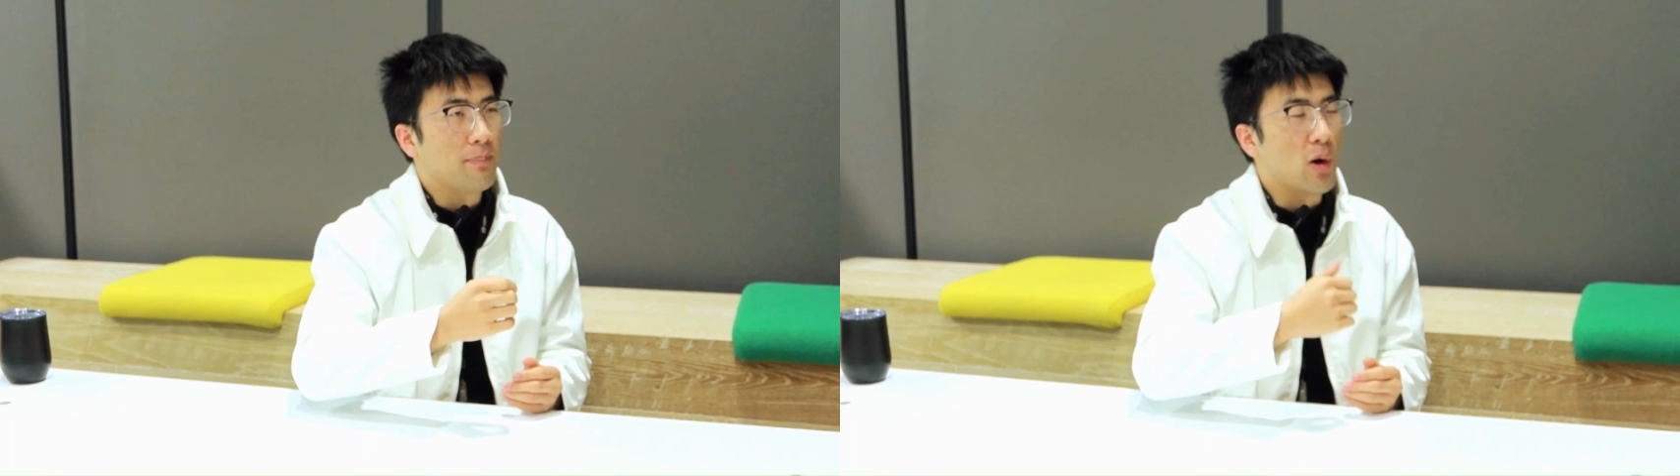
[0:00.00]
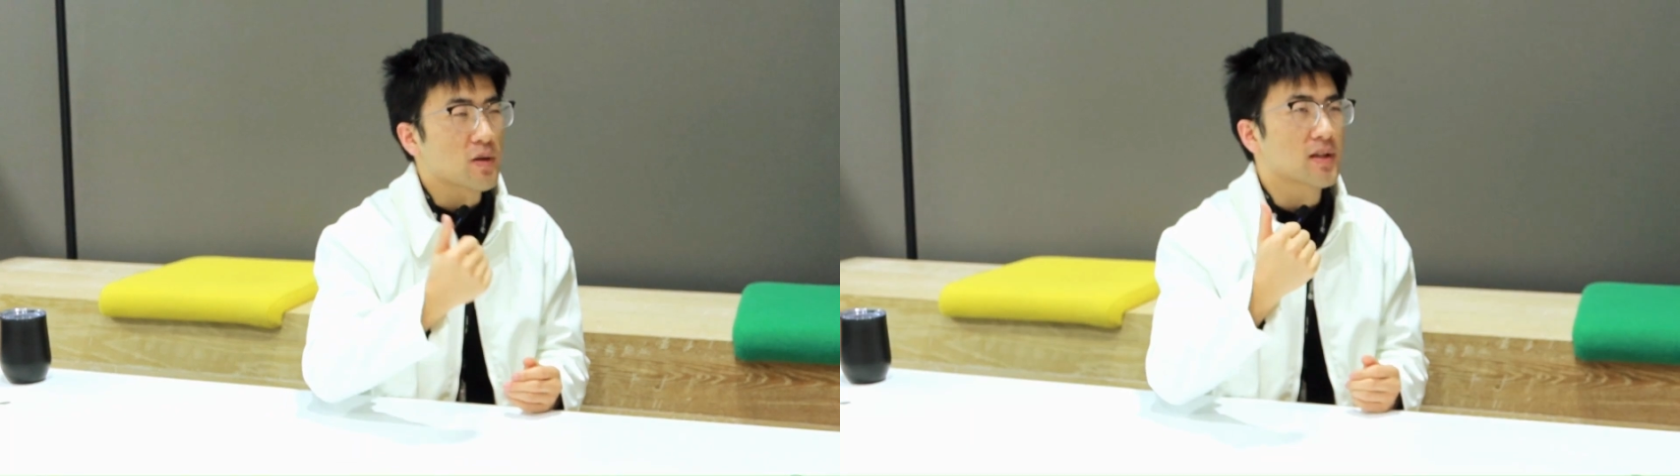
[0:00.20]

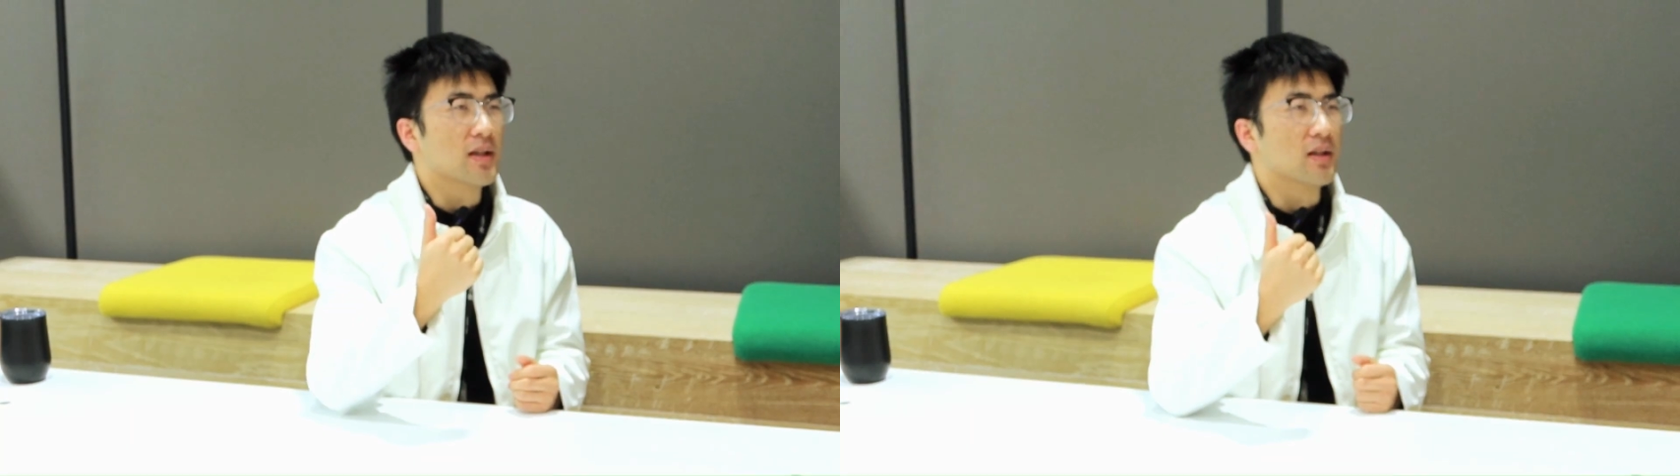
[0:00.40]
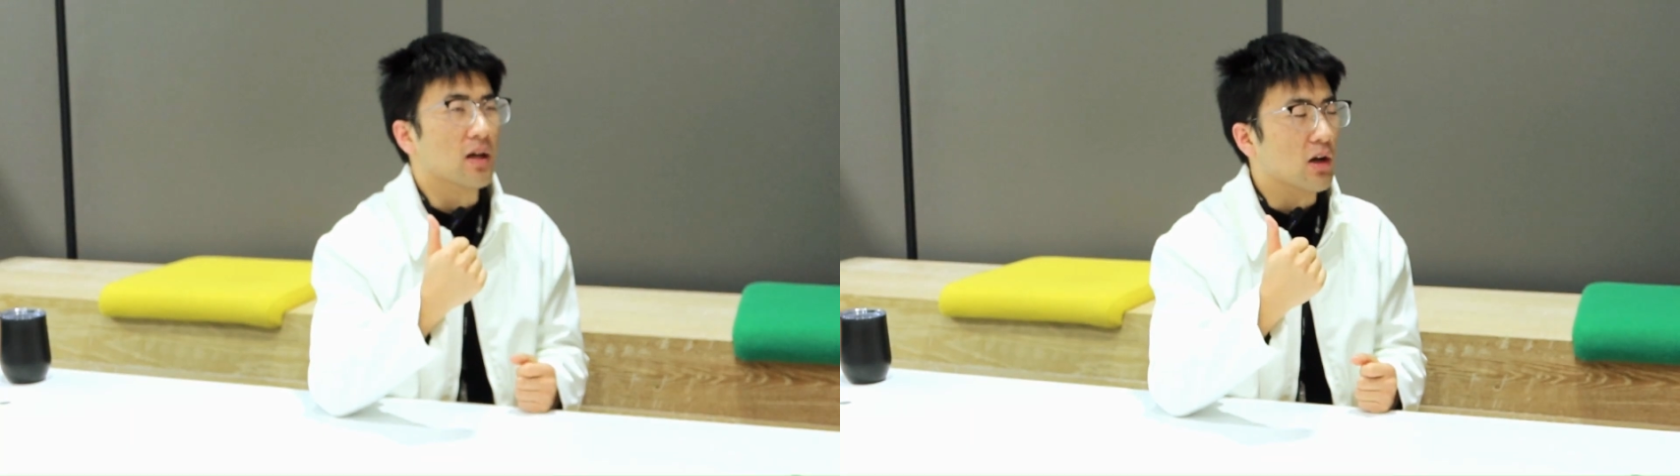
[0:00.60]

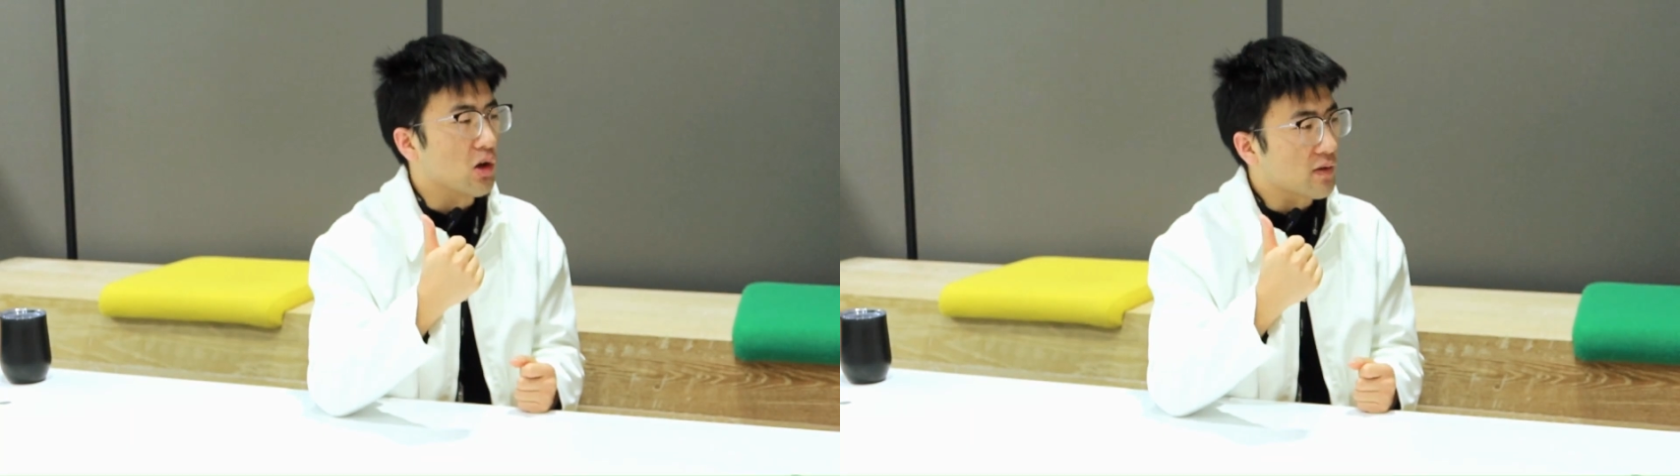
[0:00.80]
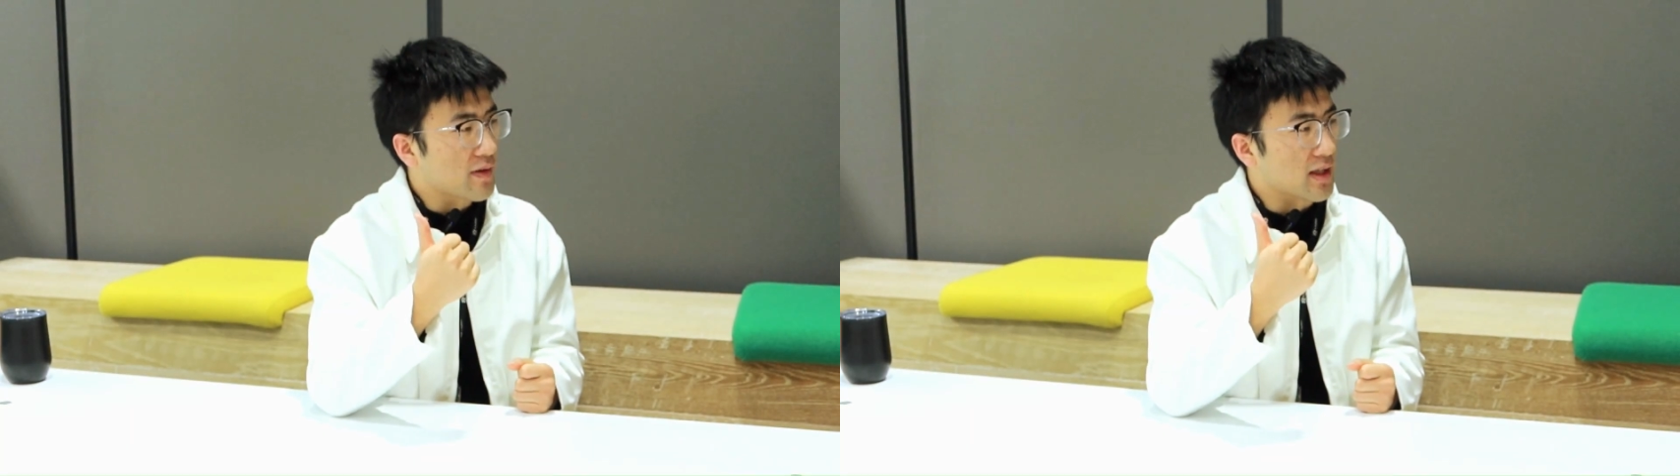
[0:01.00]
posted a
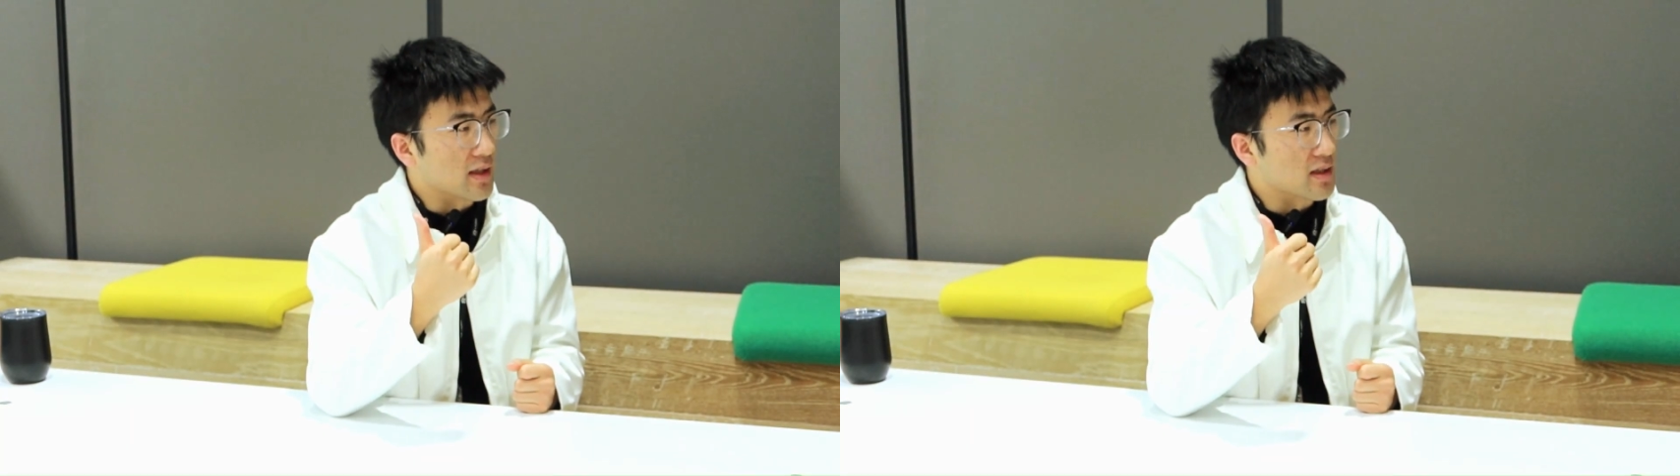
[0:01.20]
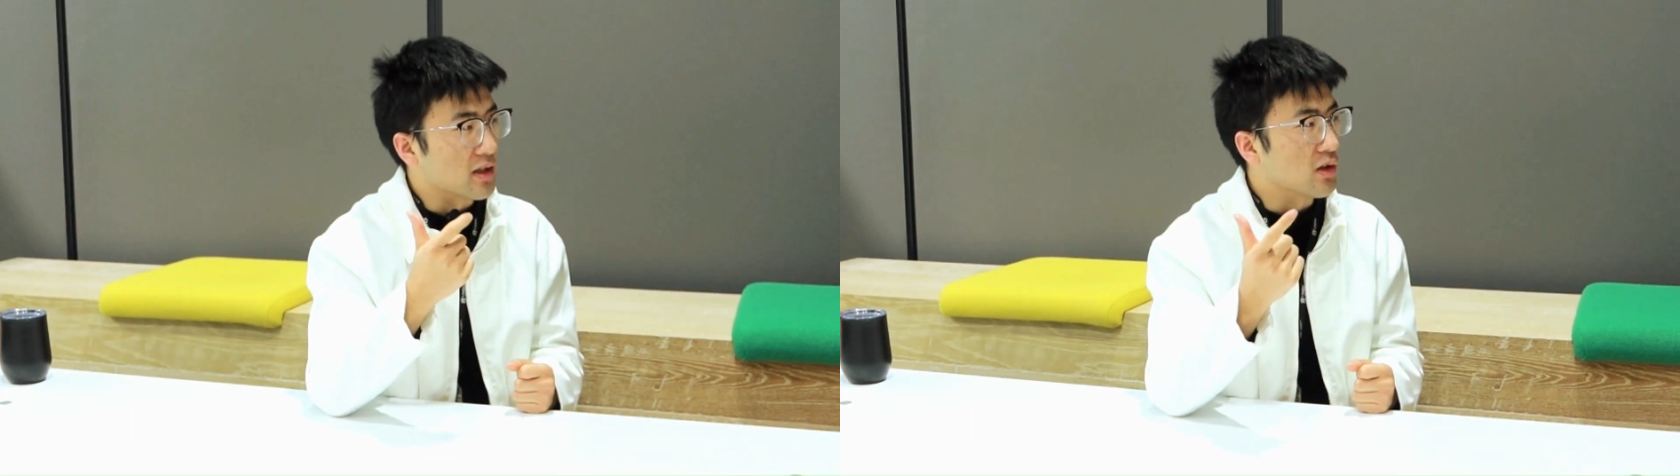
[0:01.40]
lot of
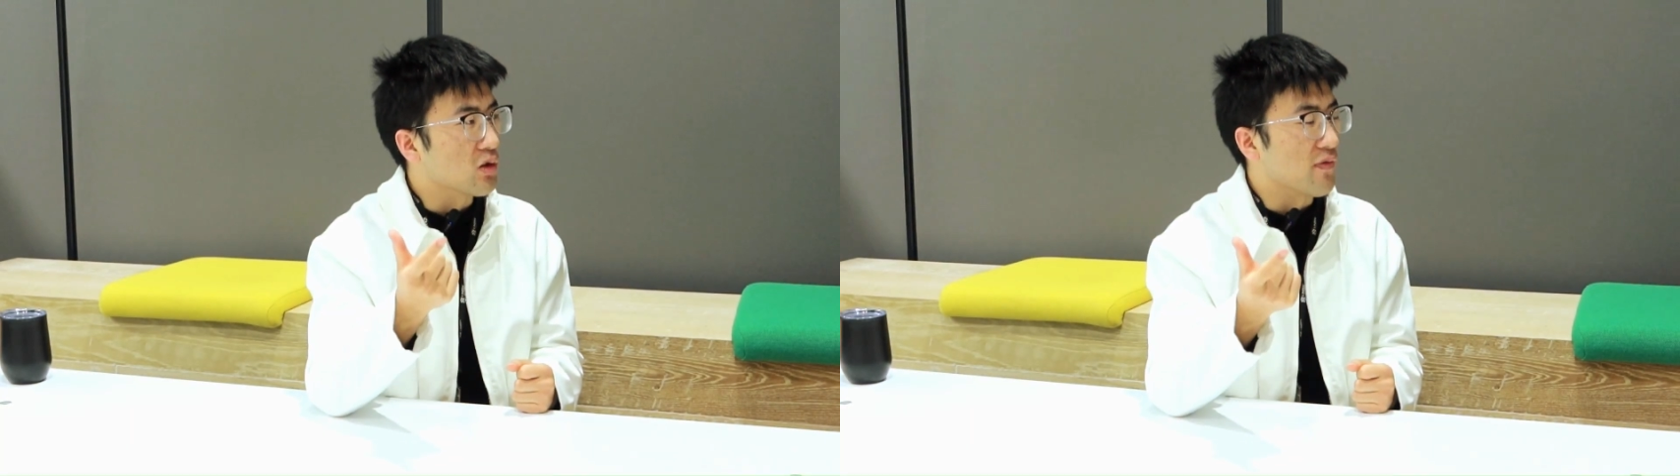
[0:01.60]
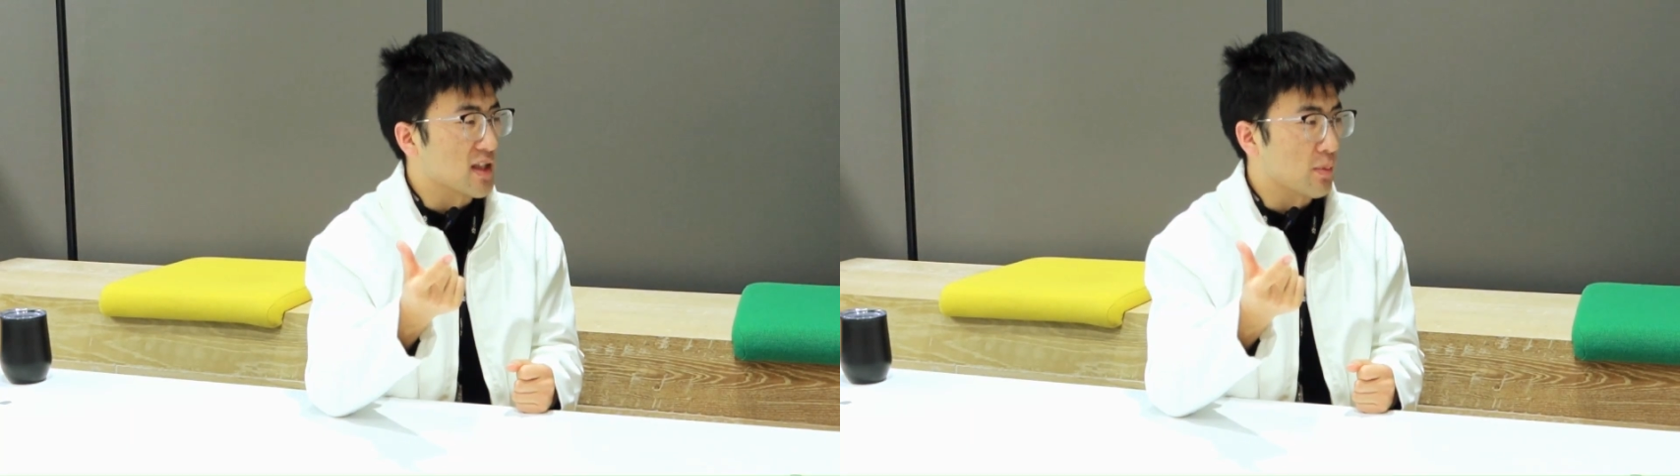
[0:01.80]
things
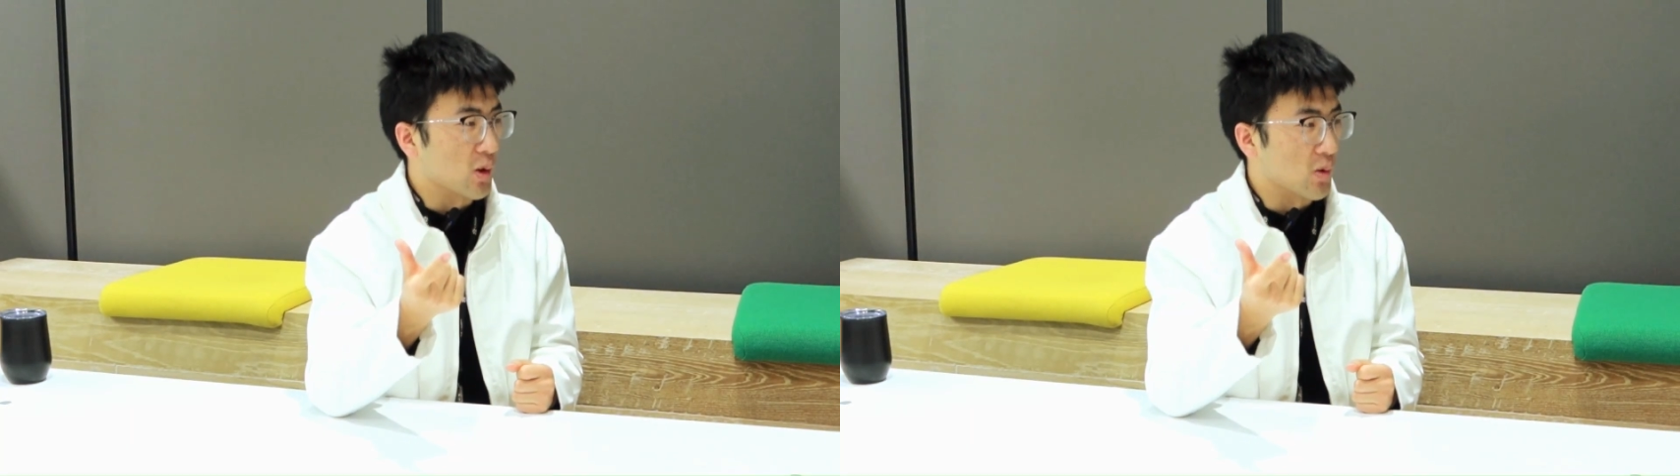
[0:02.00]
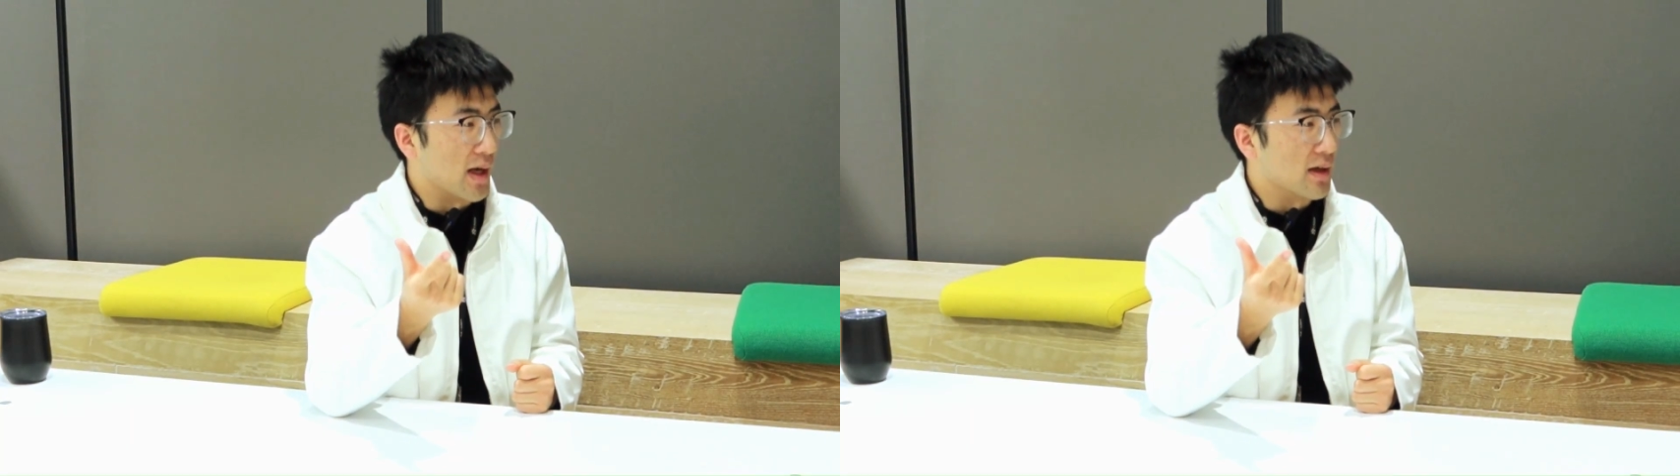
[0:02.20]
into
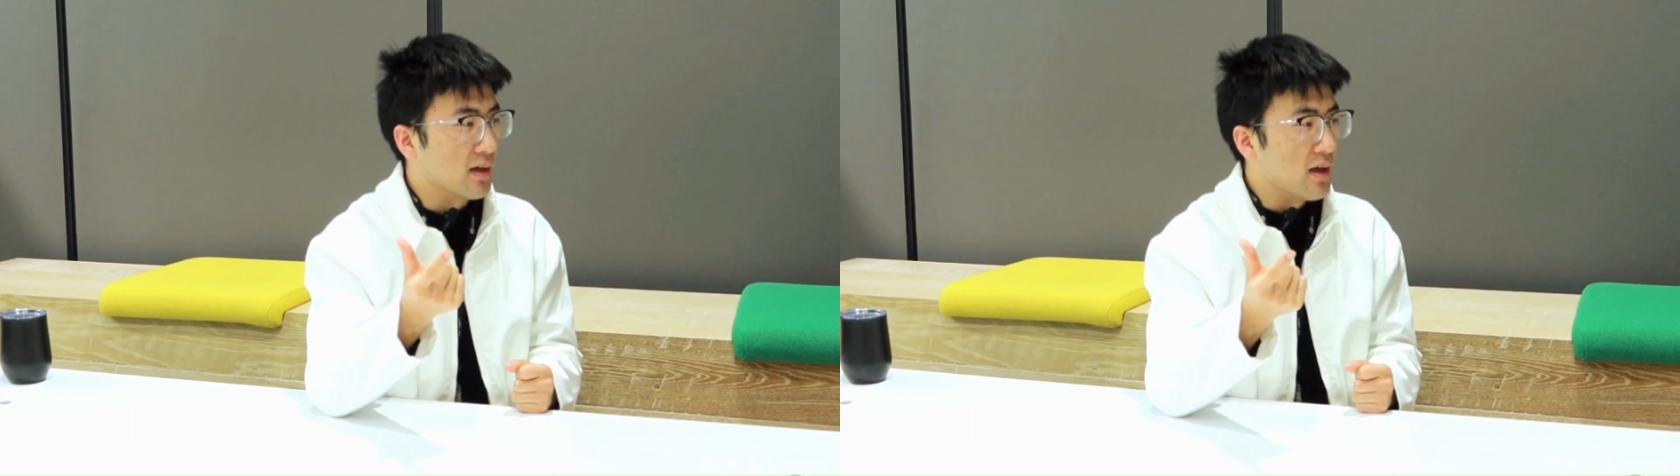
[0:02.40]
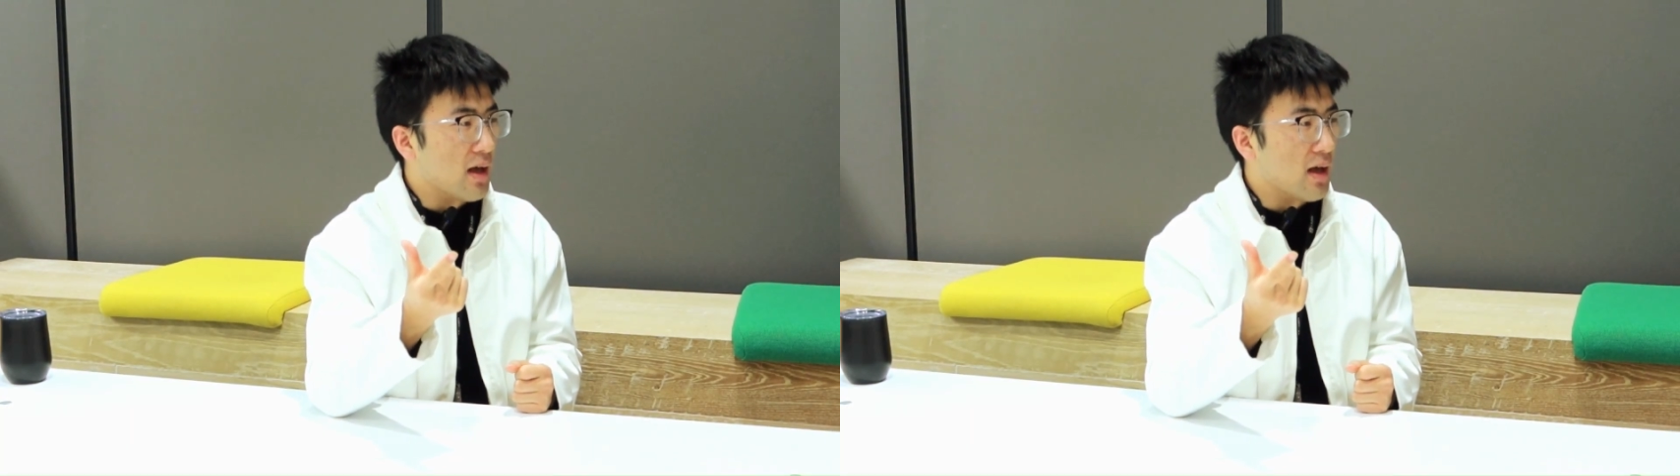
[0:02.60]
Facebook, right?